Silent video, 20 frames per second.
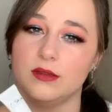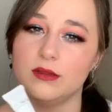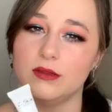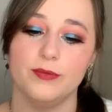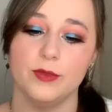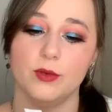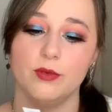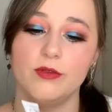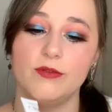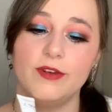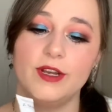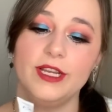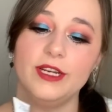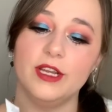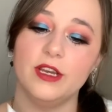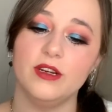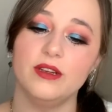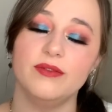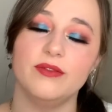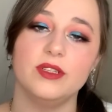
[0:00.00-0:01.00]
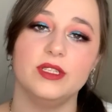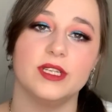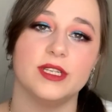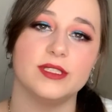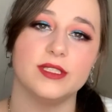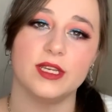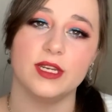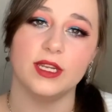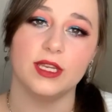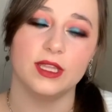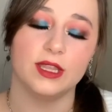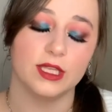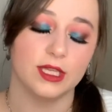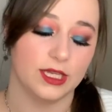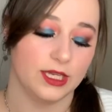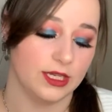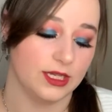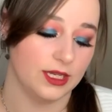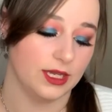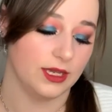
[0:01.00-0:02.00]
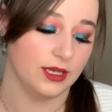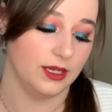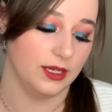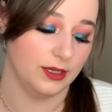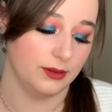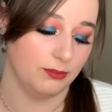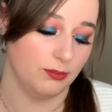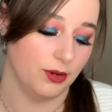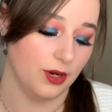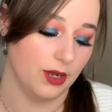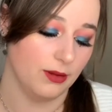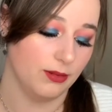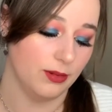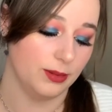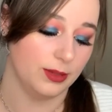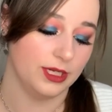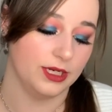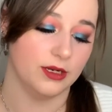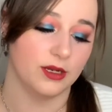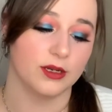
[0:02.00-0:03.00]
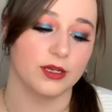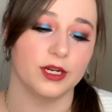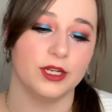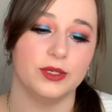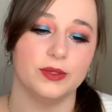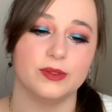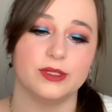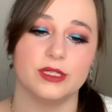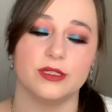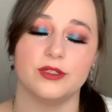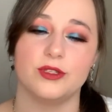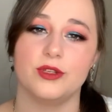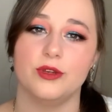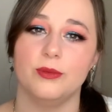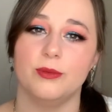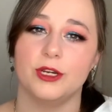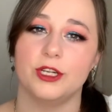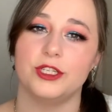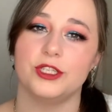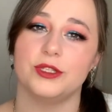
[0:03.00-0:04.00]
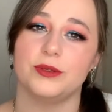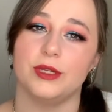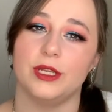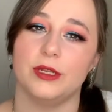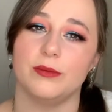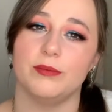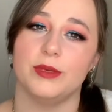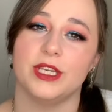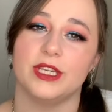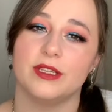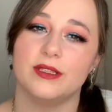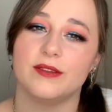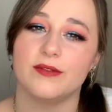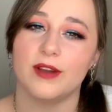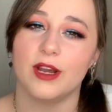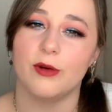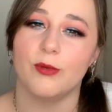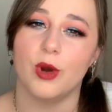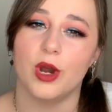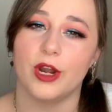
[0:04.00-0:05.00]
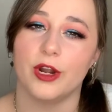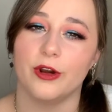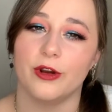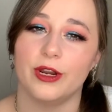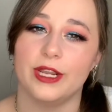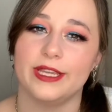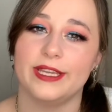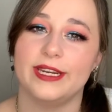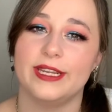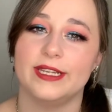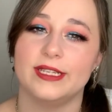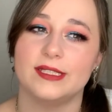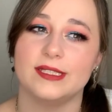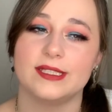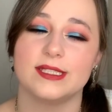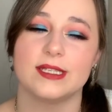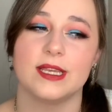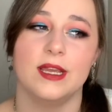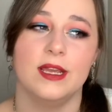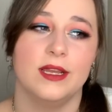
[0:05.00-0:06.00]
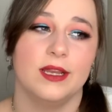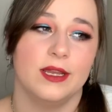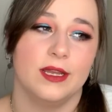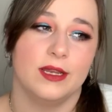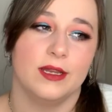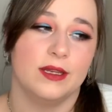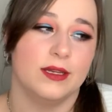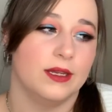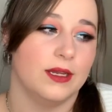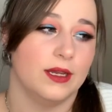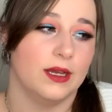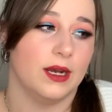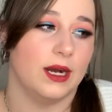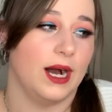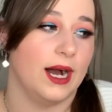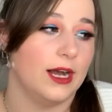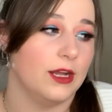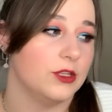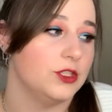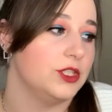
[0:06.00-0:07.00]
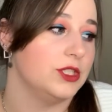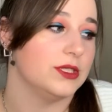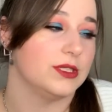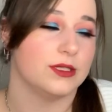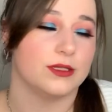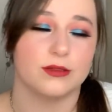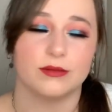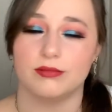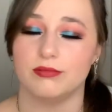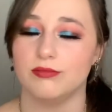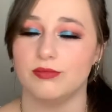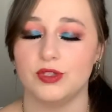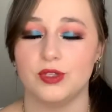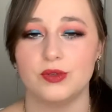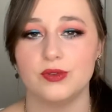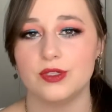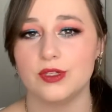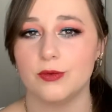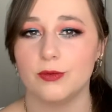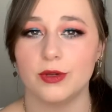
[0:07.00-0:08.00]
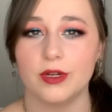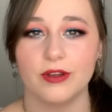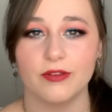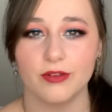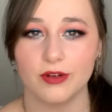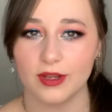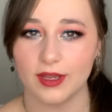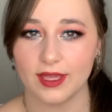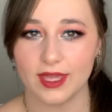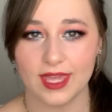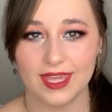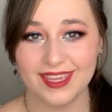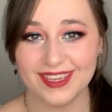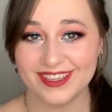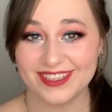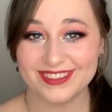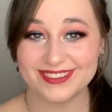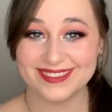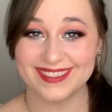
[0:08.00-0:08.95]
We'll find out if it does anything. I'm probably not gonna use this too much, and because of how watery it is, I'll just use it whenever I can.